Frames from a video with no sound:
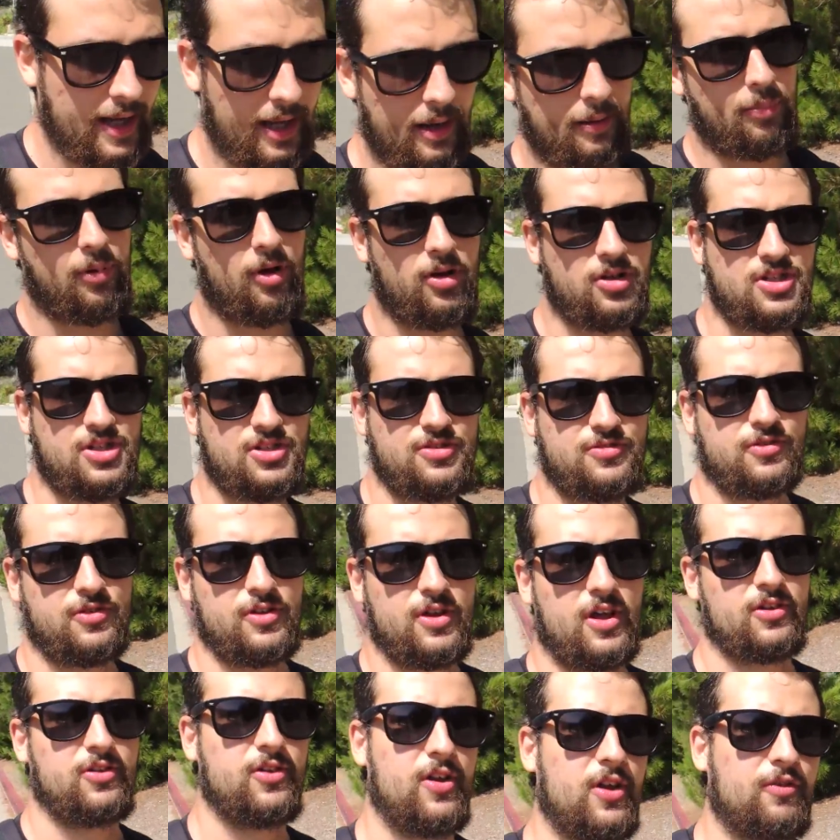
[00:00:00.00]
again, apologies
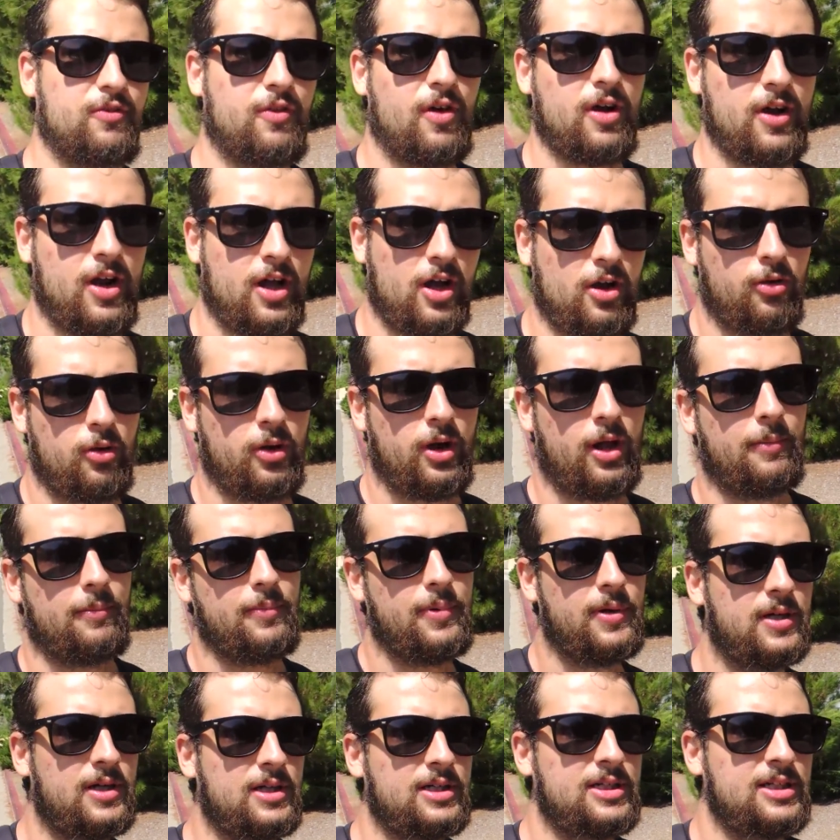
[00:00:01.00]
for yesterday's vlog not going
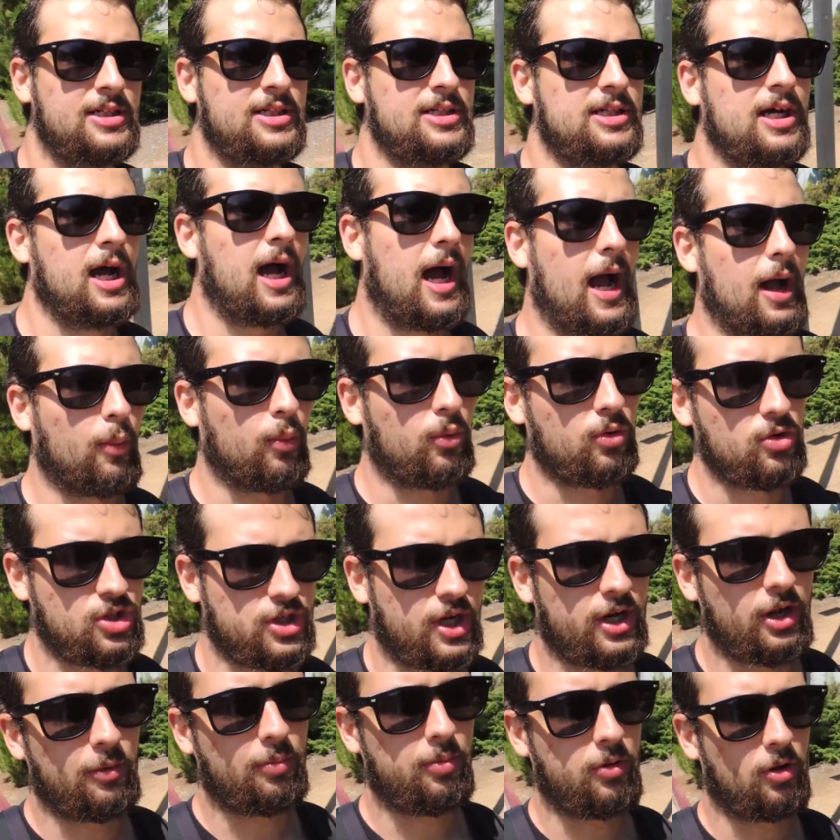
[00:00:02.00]
up. I will
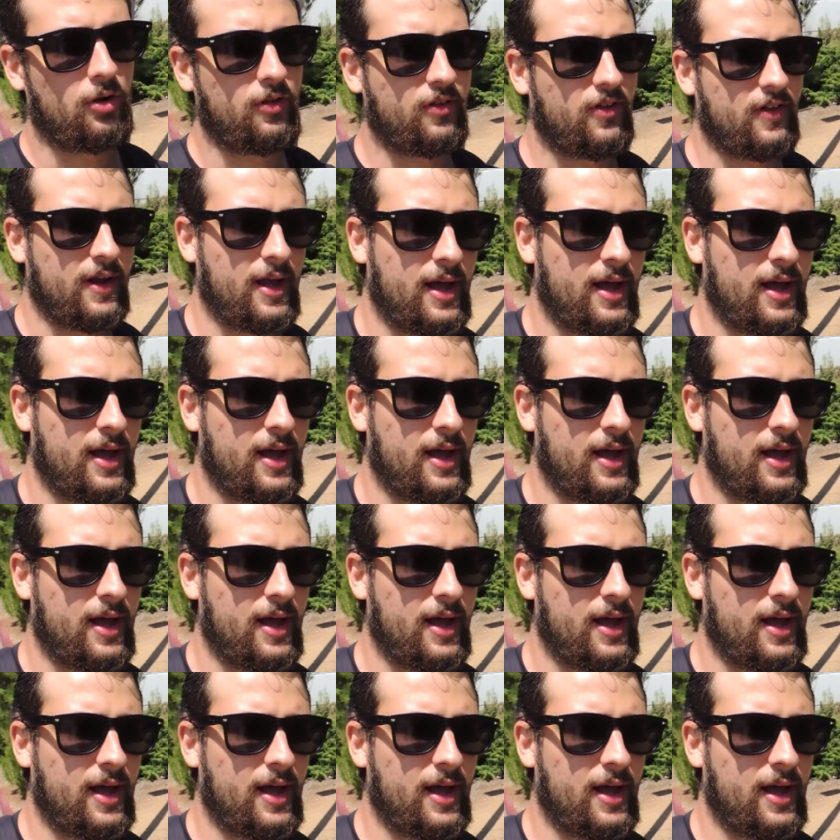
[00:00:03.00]
try to upload it